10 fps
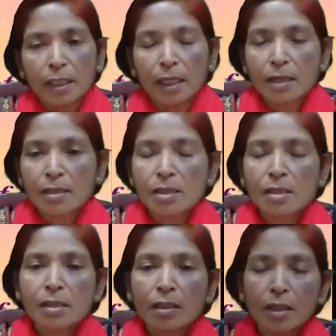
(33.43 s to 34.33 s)

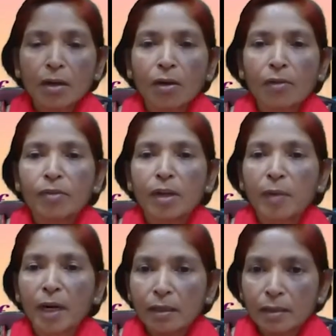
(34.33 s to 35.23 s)
elasticity of
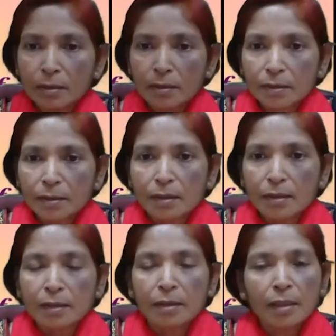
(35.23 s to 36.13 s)
demand,
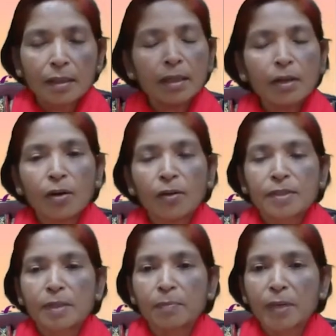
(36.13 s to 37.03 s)
theory of
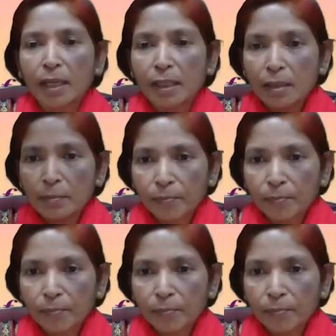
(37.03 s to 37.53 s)
supply,